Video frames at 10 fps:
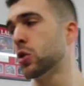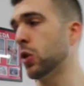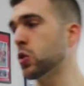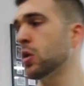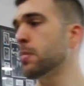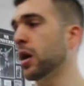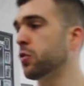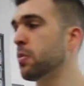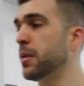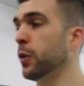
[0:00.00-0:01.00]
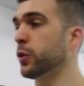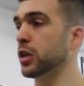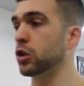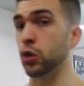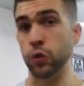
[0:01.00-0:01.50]
It's not so much for
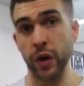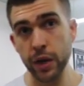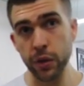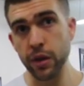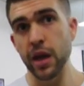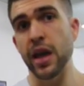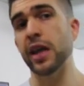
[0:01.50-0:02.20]
building strength